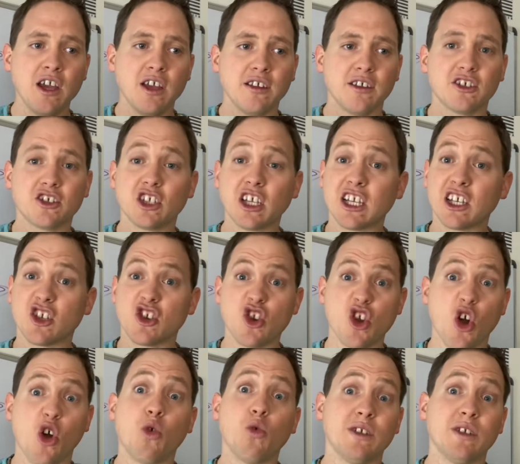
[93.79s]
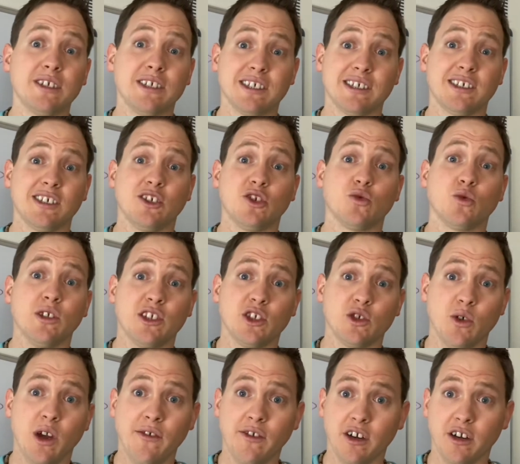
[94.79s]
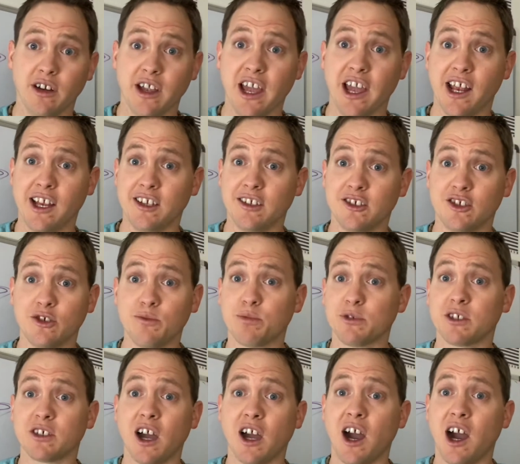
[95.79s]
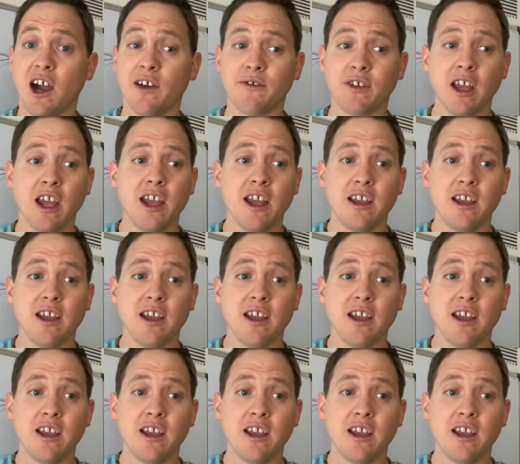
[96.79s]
There's like no resistance whatsoever, and super soft.